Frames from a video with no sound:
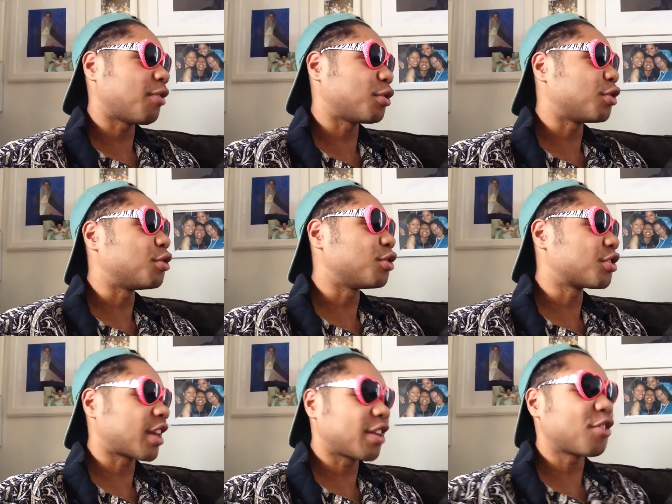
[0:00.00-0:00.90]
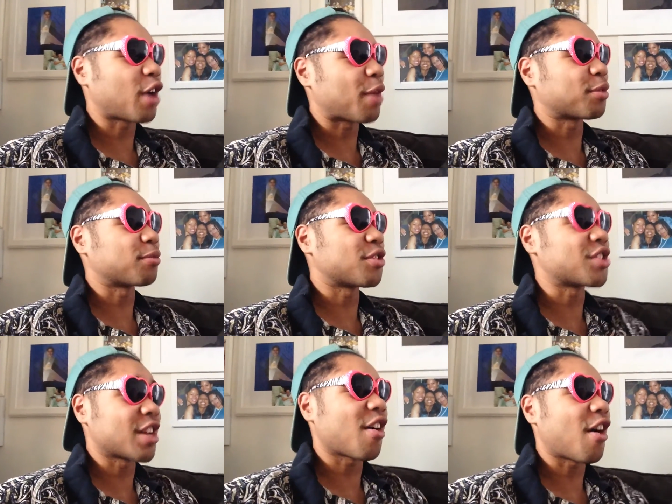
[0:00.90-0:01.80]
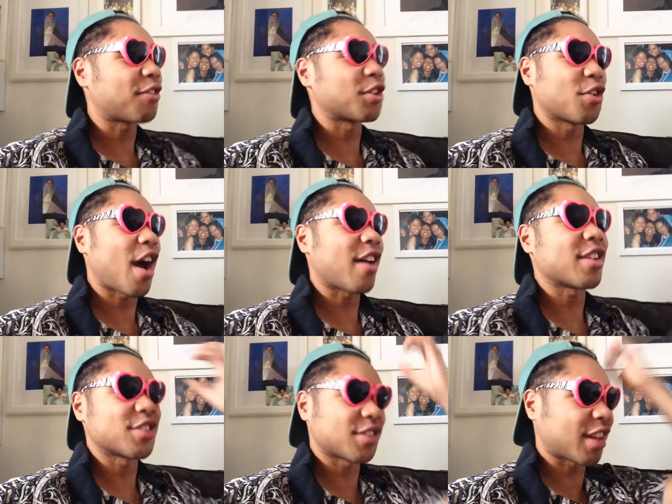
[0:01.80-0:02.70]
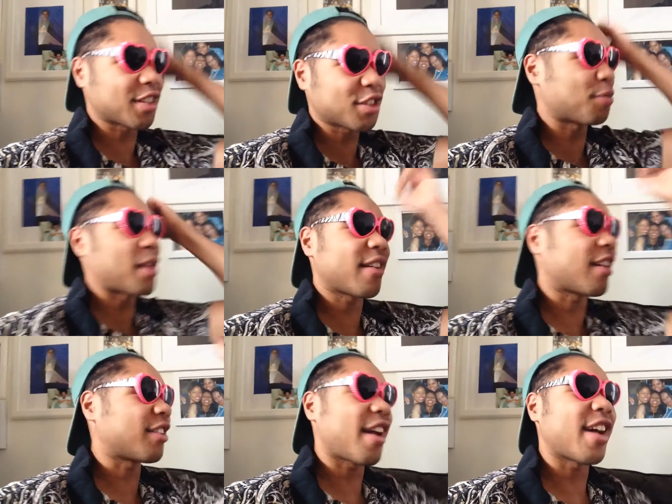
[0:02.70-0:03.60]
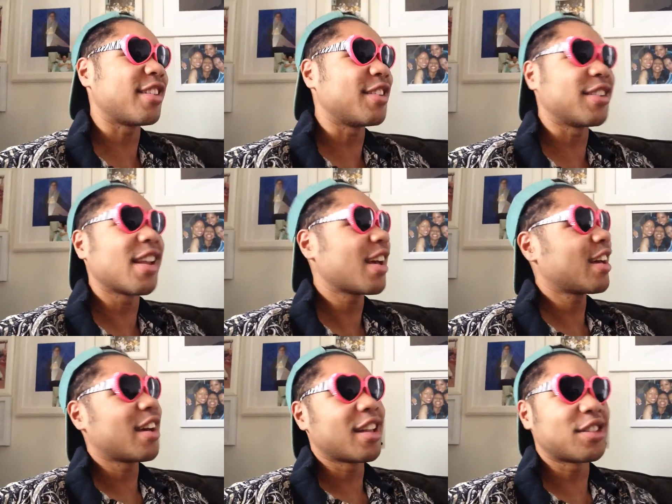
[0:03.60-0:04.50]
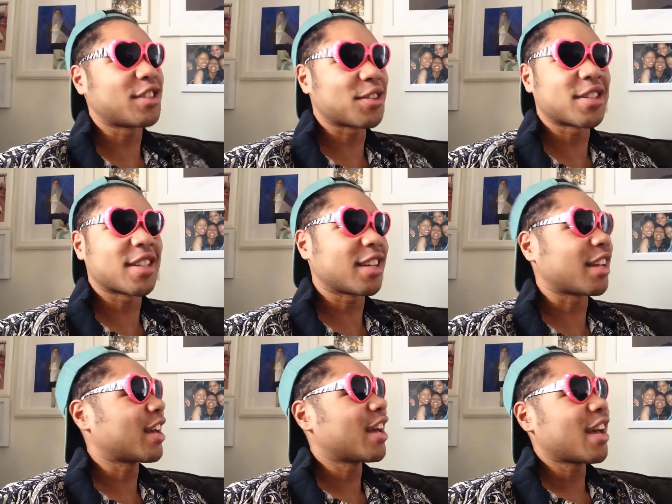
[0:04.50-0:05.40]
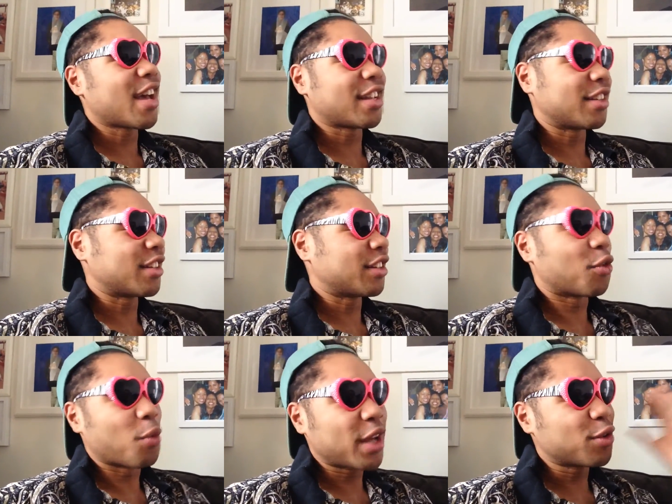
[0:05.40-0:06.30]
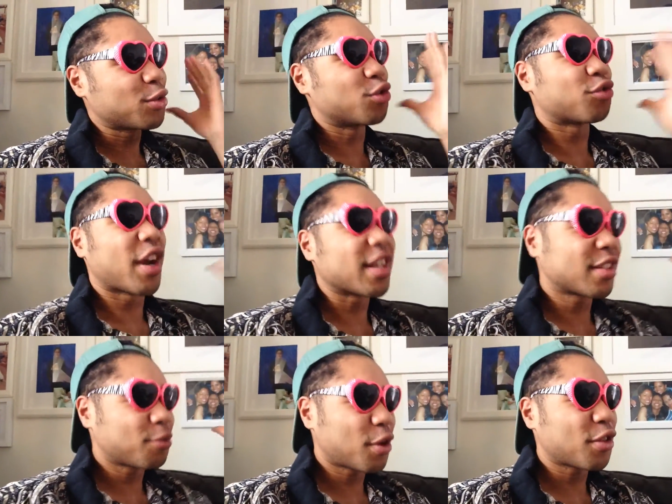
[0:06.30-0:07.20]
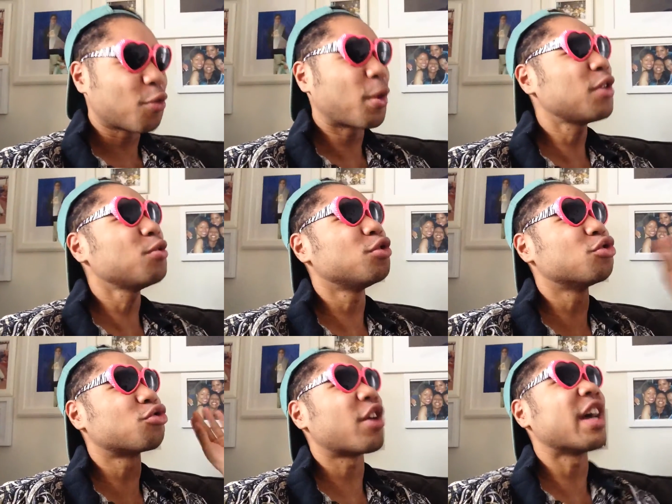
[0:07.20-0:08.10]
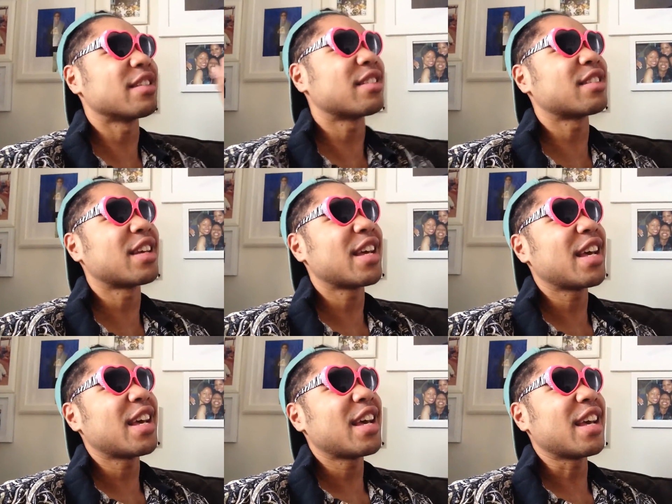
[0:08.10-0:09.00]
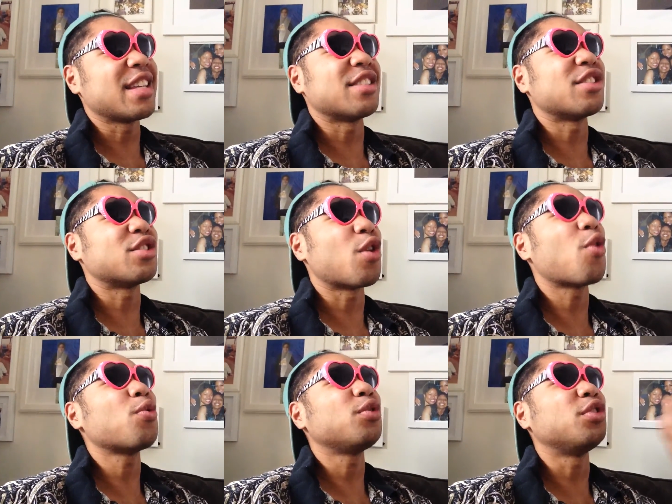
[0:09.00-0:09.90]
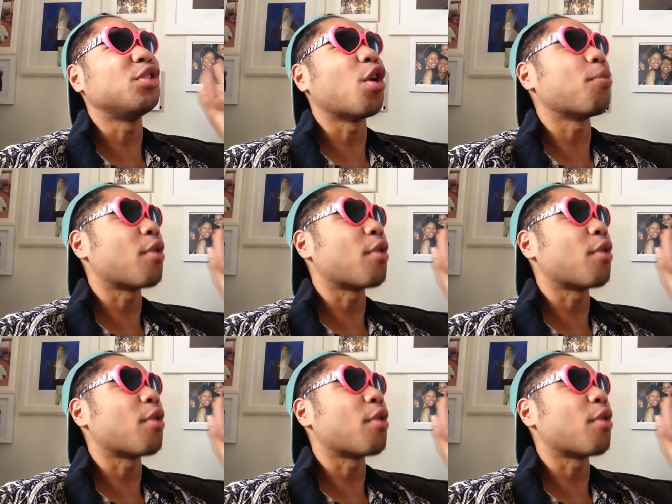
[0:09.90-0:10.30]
What did you do? Just, like, grab some shit off the ground and just, like, smear it on your head, dude. It's so sick. And the way you dress, bro, the way you dress is so dope.